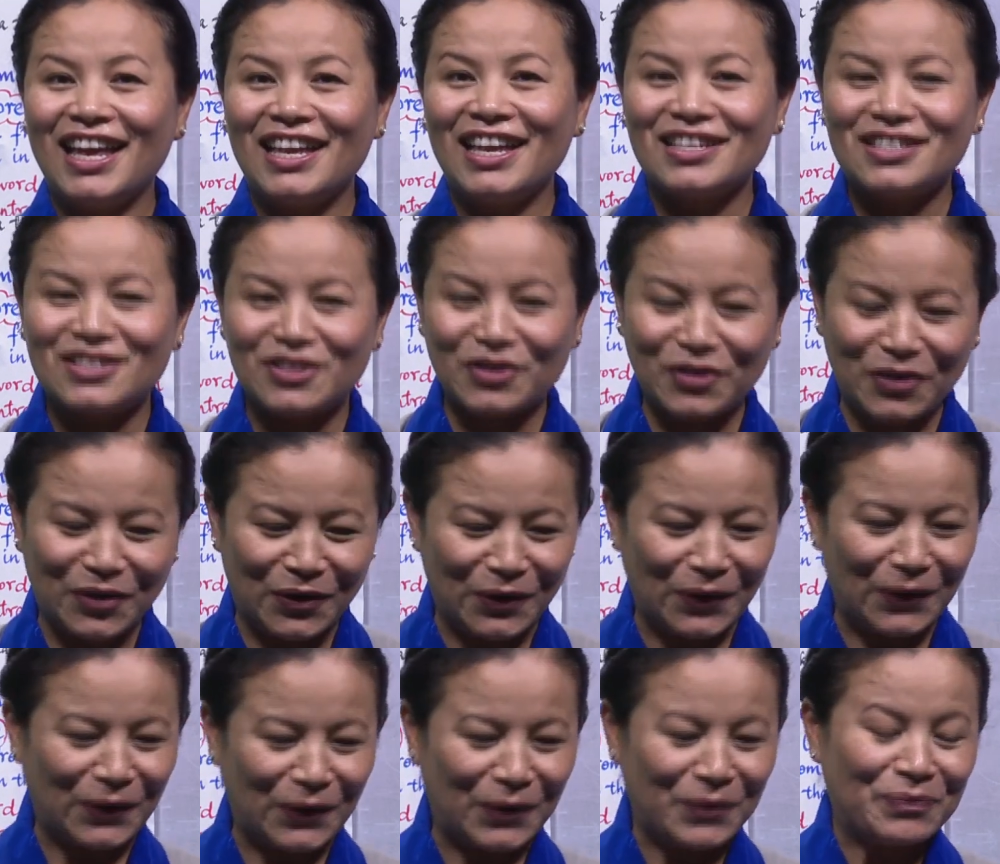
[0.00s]

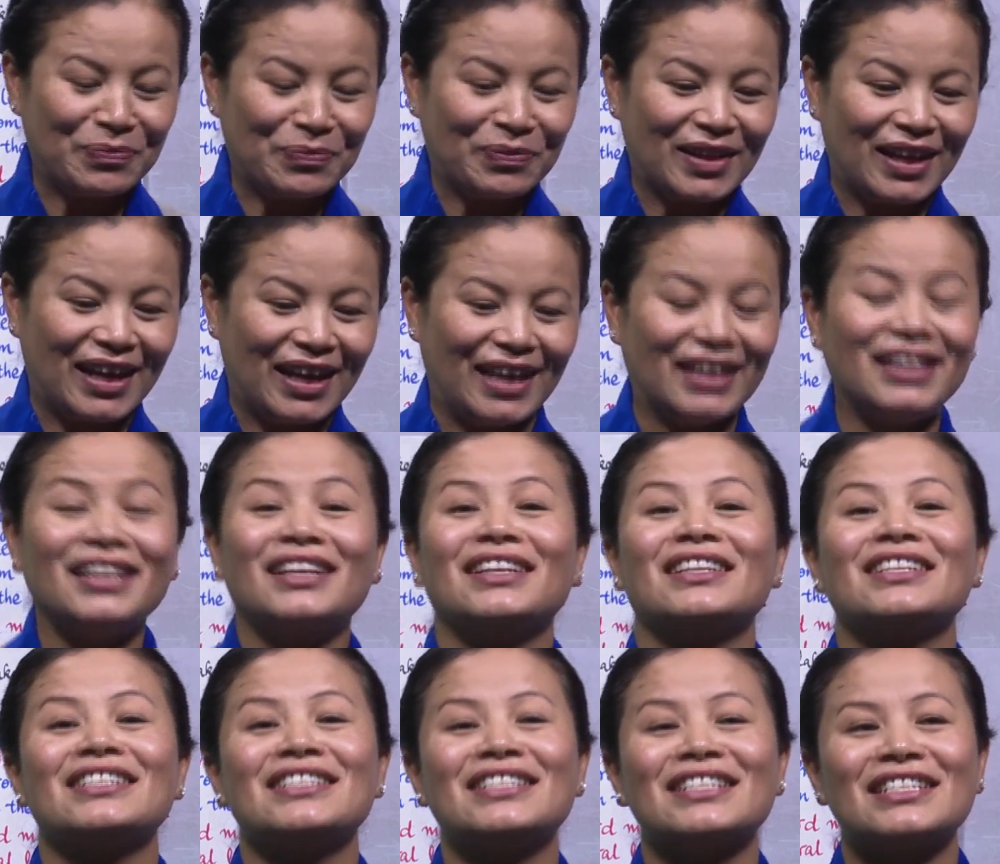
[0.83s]
So I
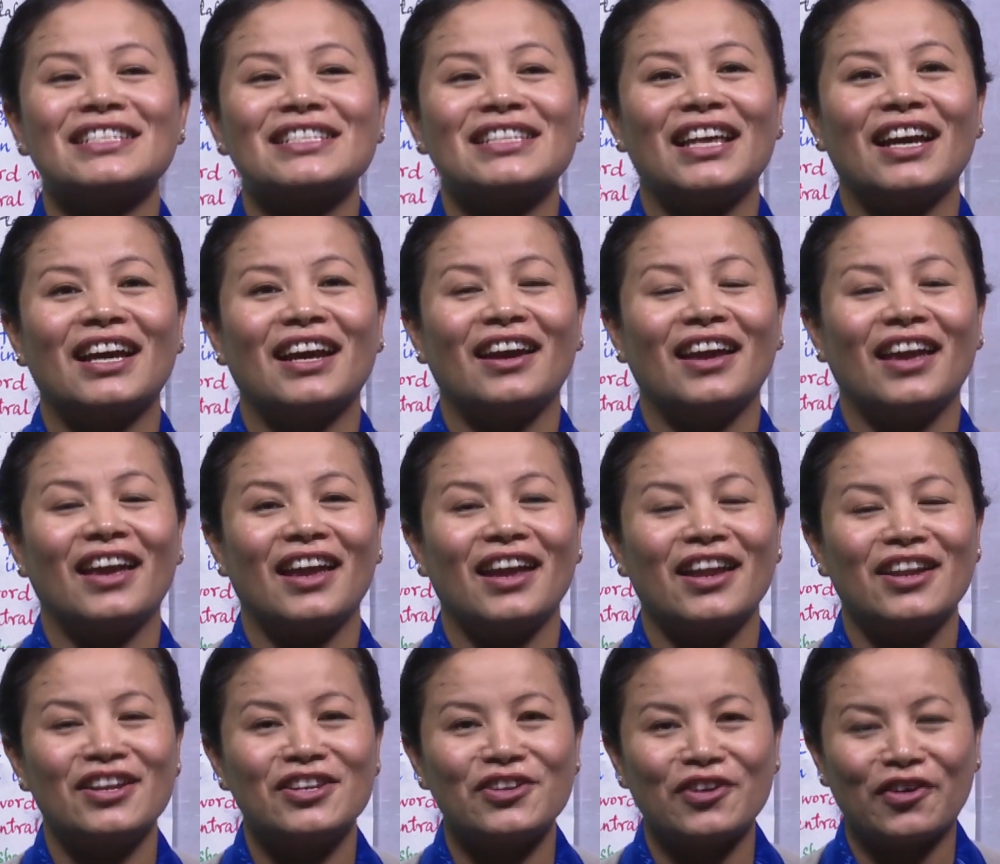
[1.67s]
think this is the
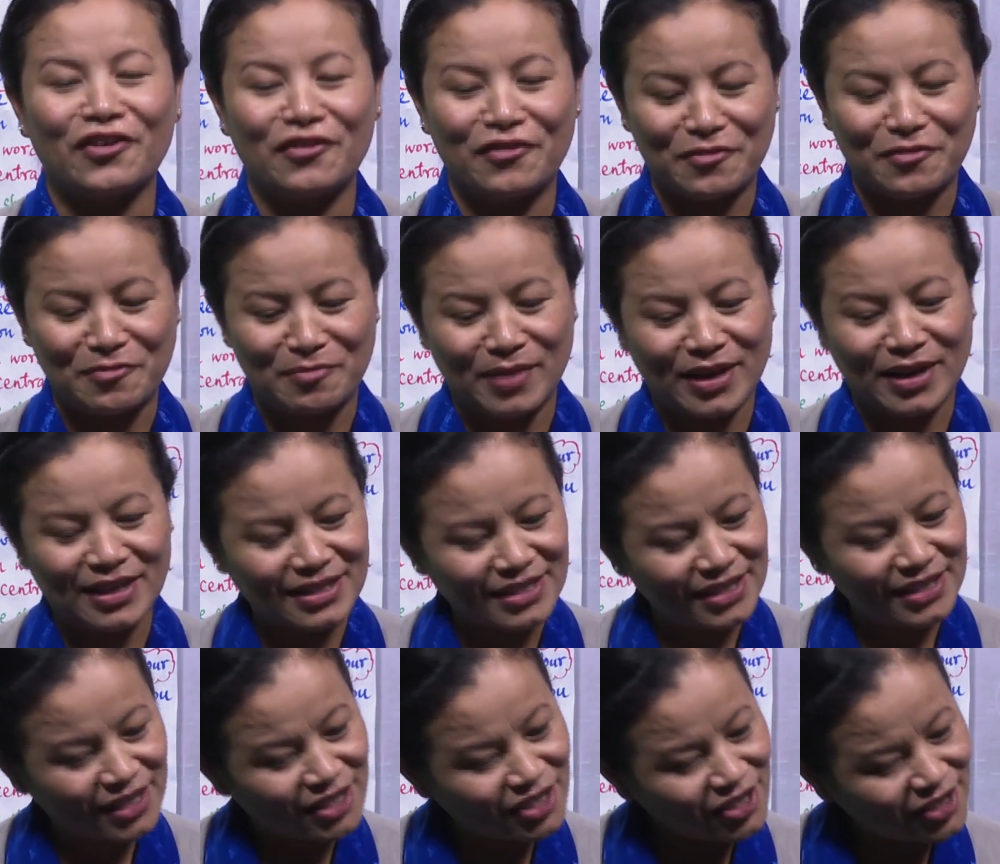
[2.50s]
end of my
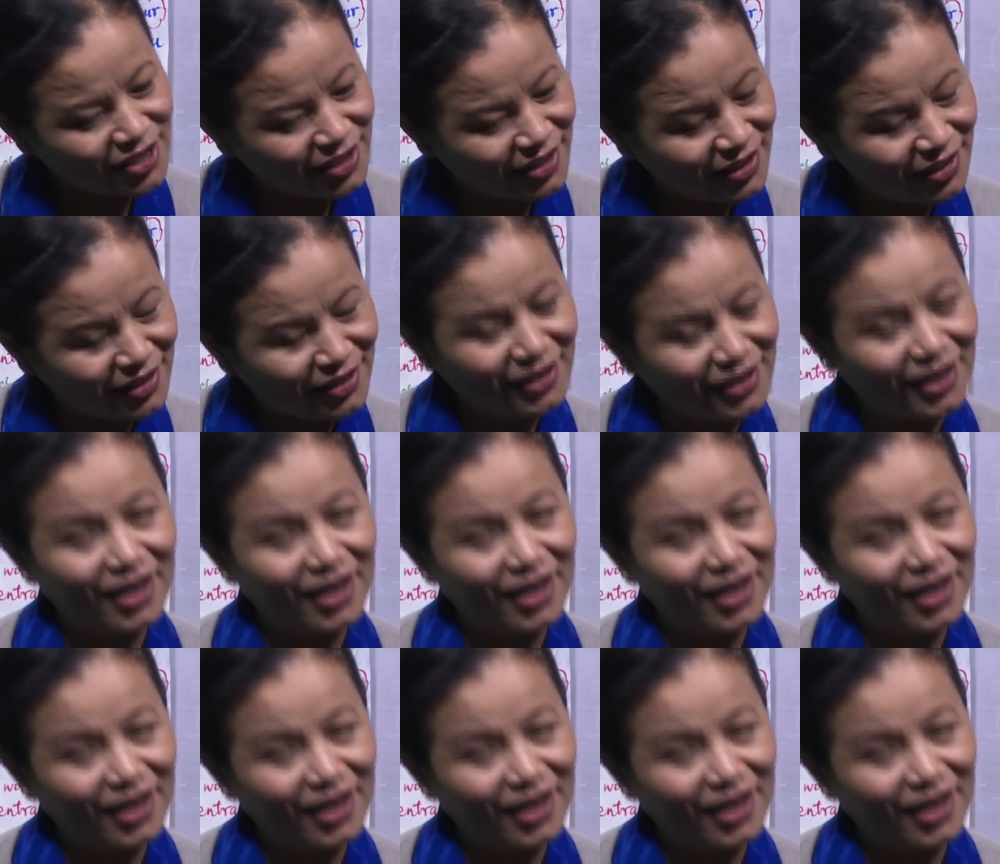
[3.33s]
session,